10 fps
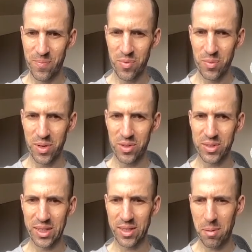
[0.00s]
one of those
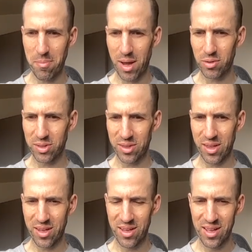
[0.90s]
things like Maus.
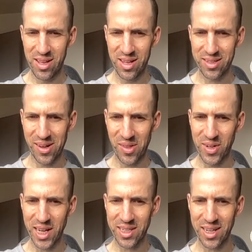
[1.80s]
The it's another
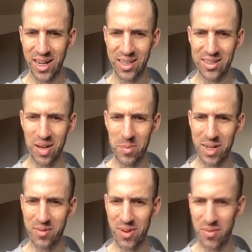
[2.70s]
1980s comic
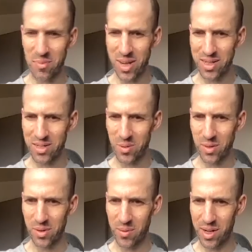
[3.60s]
I've never managed to
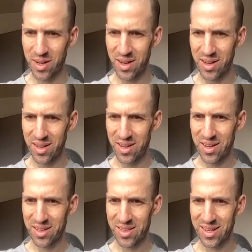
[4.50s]
really read
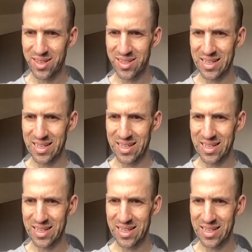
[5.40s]
because I just